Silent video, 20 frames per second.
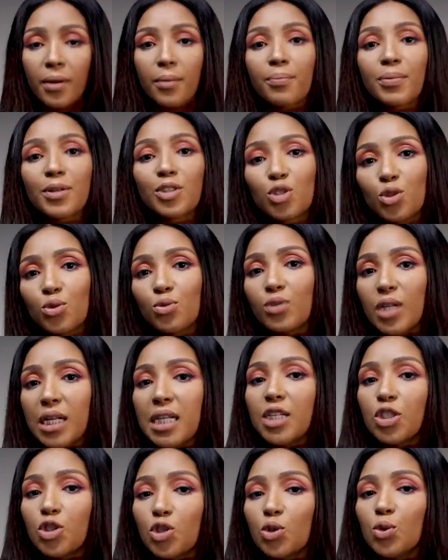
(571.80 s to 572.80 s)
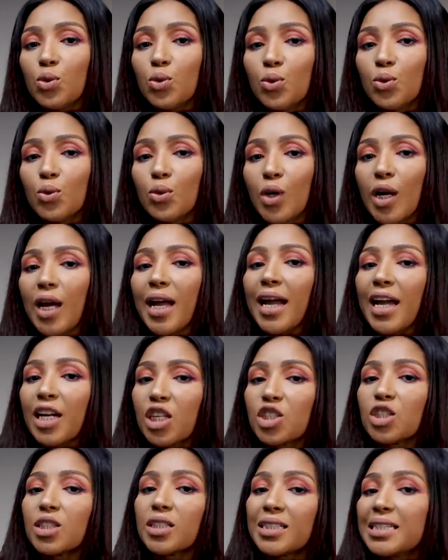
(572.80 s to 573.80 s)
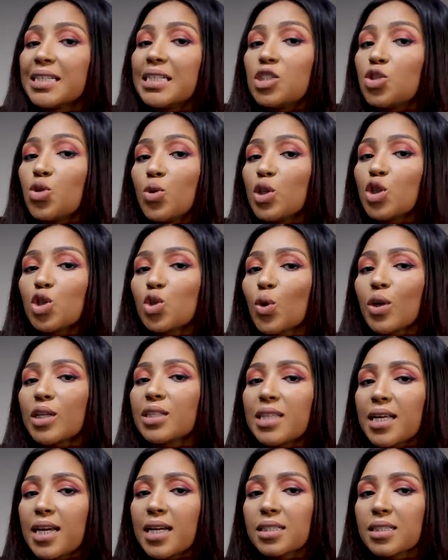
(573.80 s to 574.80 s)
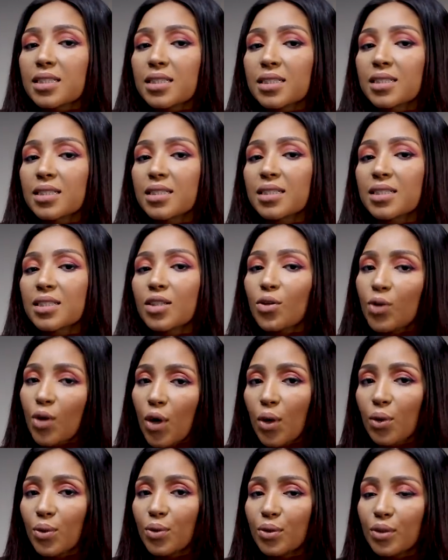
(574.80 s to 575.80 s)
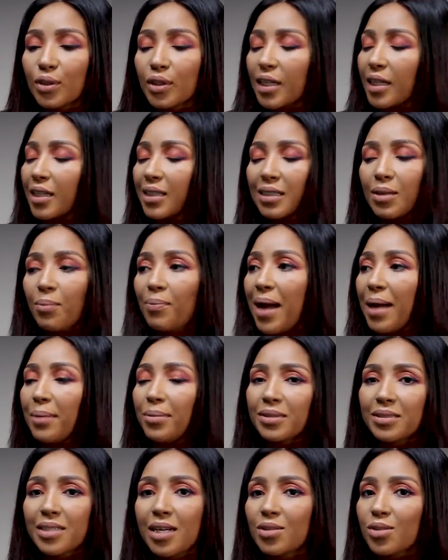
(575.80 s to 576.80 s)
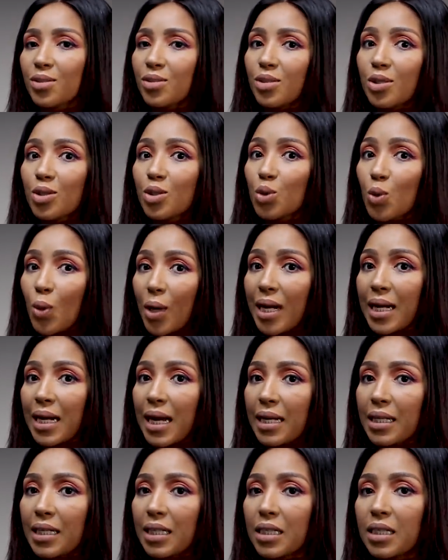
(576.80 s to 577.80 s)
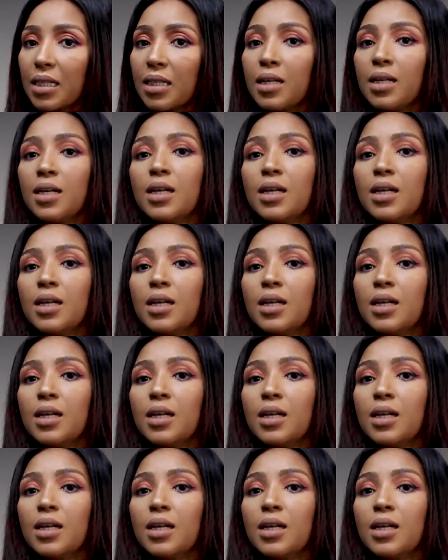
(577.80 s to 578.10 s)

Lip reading: But you really do need to enjoy sex. You know, the Bible tells you to enjoy it, honey.